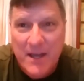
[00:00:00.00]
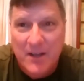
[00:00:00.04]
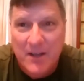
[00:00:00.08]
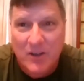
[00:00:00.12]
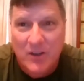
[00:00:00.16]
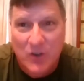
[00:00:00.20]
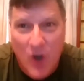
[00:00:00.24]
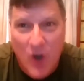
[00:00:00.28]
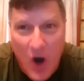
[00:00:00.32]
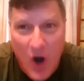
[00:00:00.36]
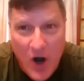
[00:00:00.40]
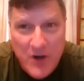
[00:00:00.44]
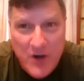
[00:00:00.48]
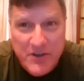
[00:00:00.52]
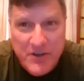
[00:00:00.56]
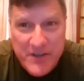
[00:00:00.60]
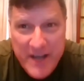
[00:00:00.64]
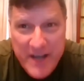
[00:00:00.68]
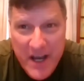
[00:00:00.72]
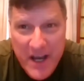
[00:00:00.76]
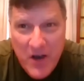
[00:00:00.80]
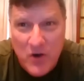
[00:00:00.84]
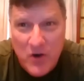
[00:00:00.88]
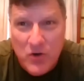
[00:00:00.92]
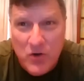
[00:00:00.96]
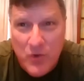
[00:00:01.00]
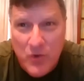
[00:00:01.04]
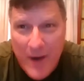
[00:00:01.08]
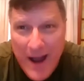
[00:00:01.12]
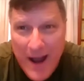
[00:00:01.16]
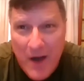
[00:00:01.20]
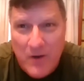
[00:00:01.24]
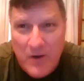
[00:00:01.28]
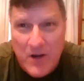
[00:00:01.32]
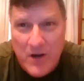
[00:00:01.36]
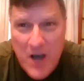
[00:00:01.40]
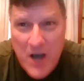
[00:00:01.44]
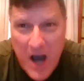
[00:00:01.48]
large-scale
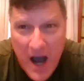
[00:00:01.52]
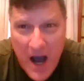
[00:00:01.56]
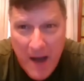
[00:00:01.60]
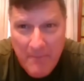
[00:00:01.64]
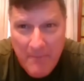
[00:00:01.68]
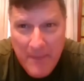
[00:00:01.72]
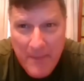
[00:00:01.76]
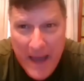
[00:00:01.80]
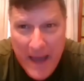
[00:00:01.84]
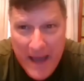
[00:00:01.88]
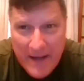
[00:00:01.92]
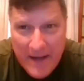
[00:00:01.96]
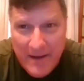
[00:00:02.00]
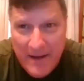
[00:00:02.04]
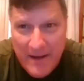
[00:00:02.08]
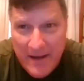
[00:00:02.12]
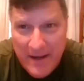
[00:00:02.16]
ground combat